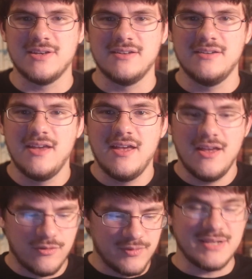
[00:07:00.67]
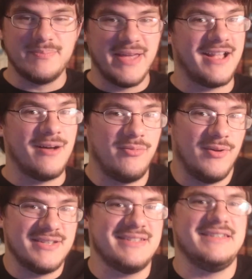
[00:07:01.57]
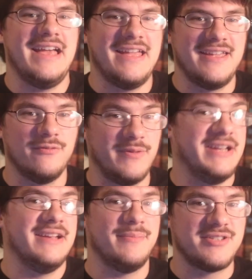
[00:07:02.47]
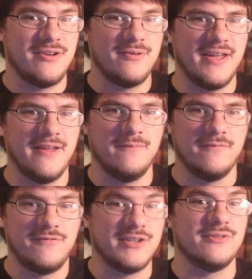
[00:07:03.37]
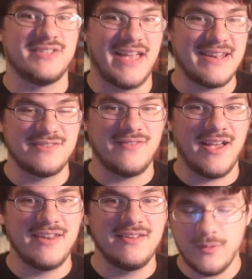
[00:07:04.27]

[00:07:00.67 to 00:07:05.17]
can really pick up once a day, read an episode, and feel satisfied.